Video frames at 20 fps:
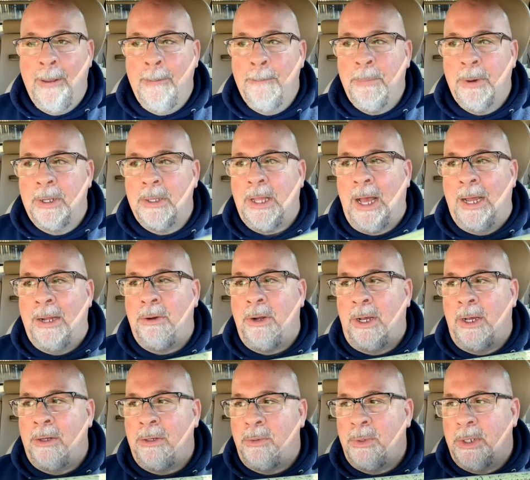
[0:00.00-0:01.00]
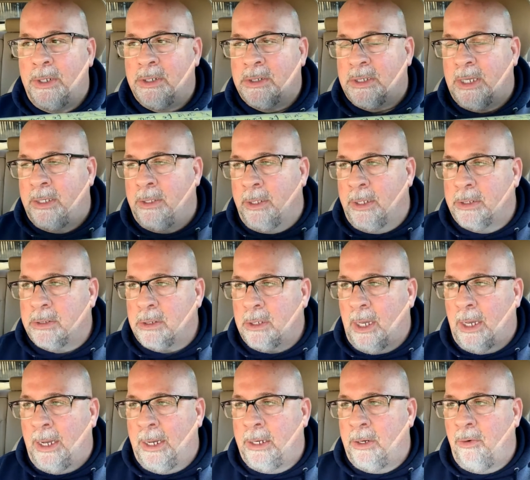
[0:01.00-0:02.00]
But I want to say this:
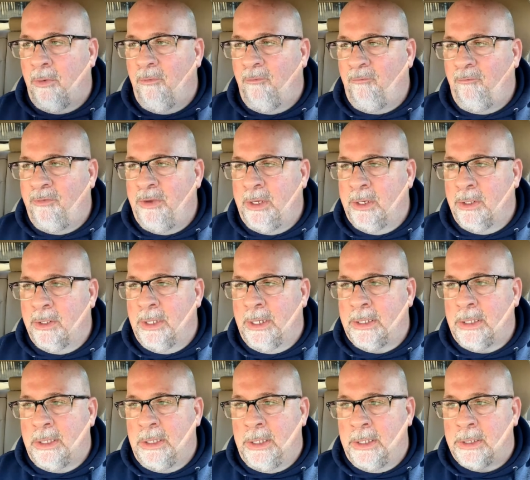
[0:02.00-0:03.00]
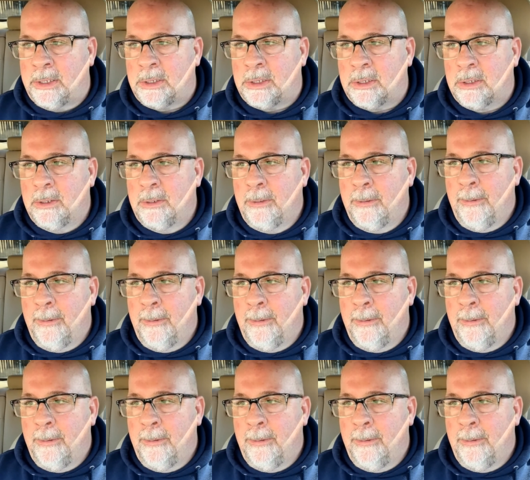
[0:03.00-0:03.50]
I don't feel that this